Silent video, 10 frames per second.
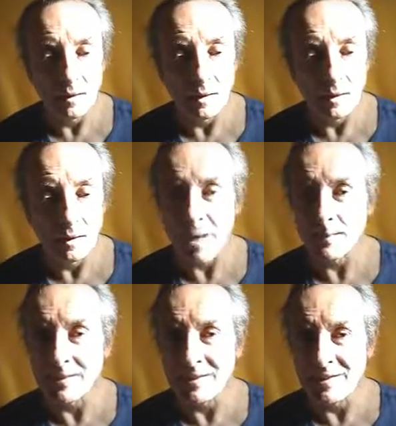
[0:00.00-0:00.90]
then
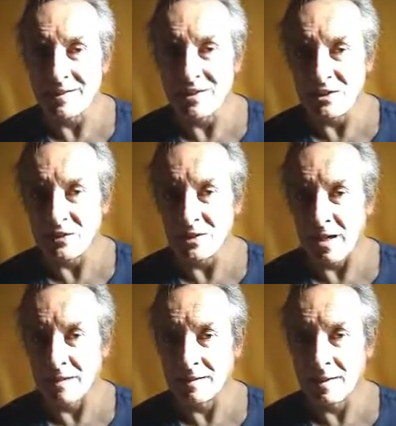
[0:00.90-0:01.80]
perhaps it's easier to
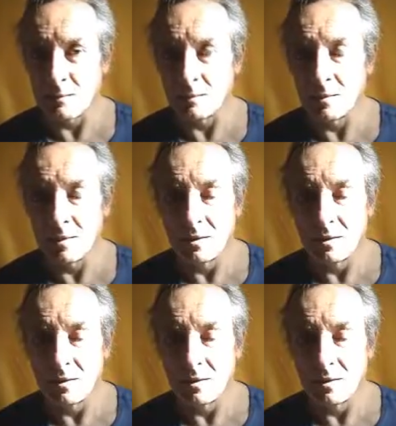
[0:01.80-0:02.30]
get some